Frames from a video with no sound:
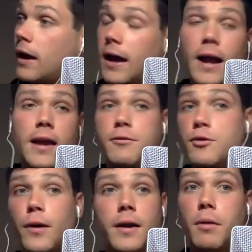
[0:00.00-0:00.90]
And I have
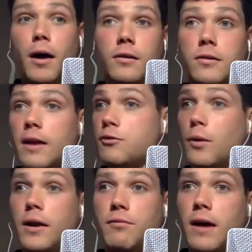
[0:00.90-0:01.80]
$20, I have
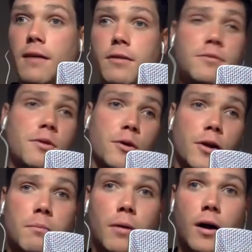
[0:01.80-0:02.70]
25, I have
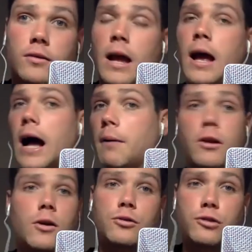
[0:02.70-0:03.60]
$30. I'm going
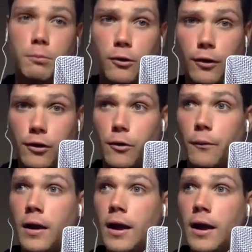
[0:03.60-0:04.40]
to go support you.